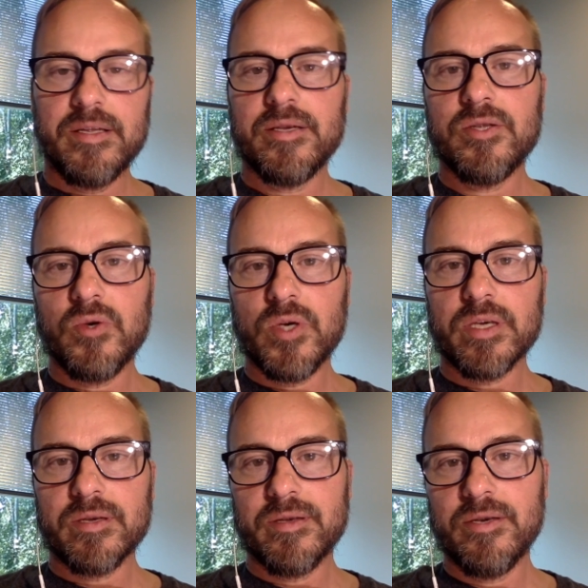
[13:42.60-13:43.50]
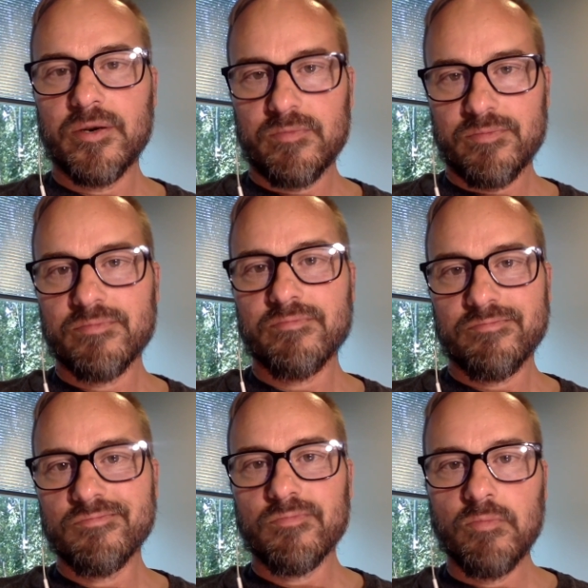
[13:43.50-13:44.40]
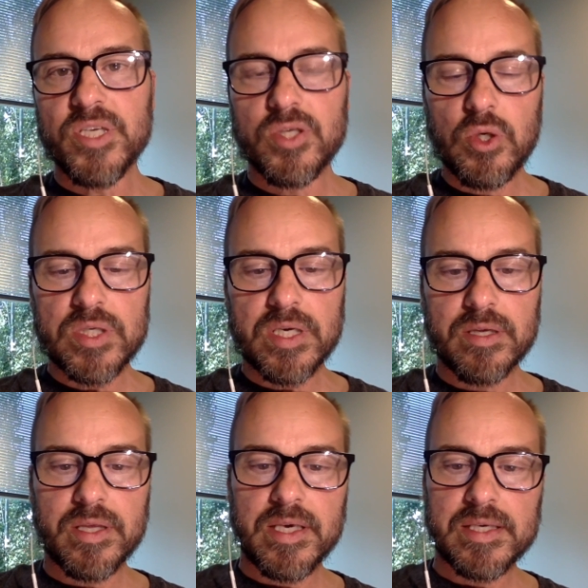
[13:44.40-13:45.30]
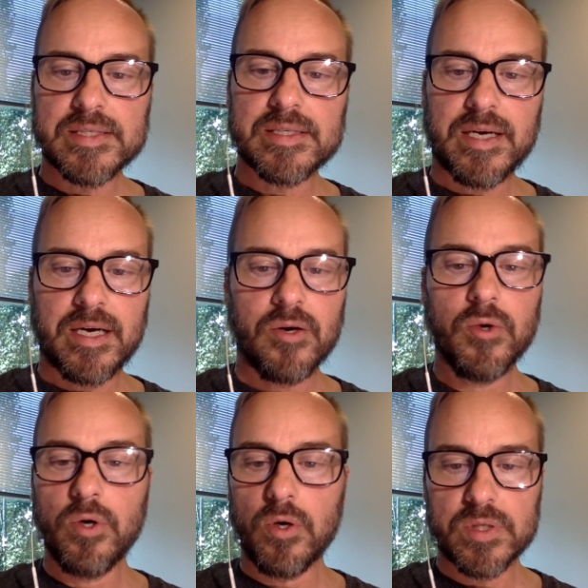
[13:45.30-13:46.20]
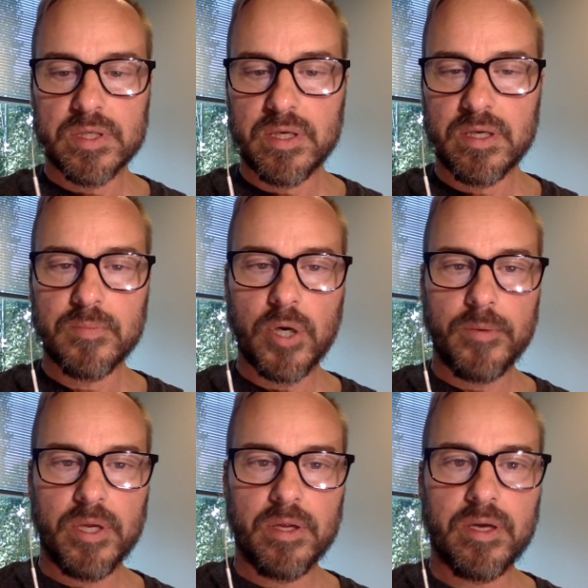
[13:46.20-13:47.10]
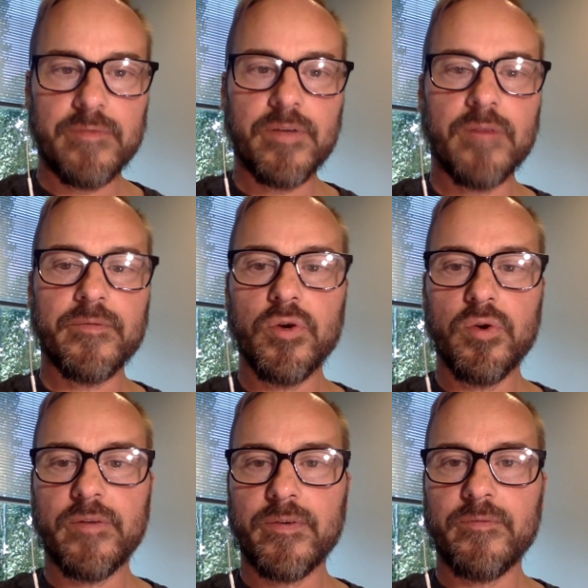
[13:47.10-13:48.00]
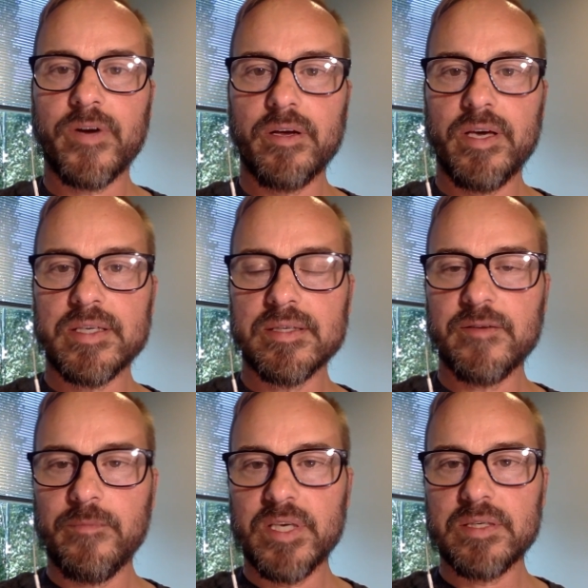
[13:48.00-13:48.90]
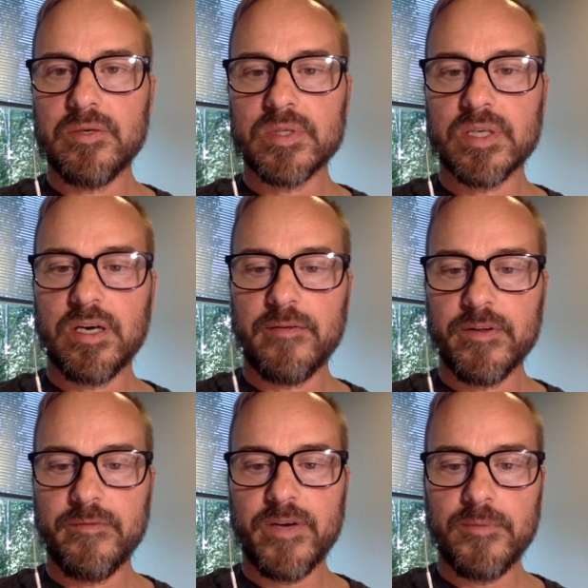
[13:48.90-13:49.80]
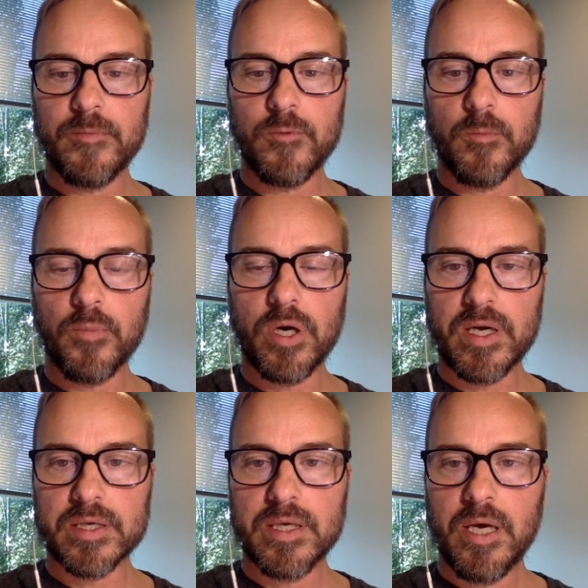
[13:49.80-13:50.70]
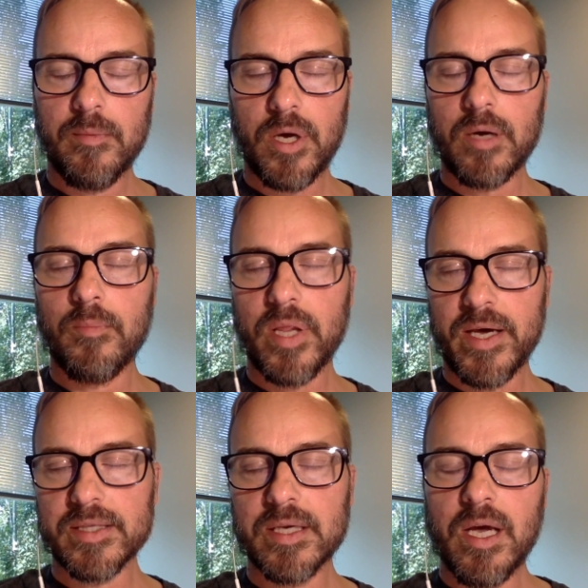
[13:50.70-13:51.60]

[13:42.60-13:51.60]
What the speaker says: doing, misusing these. Who knows? There's probably a few different variations of misuse of the family pool product plans.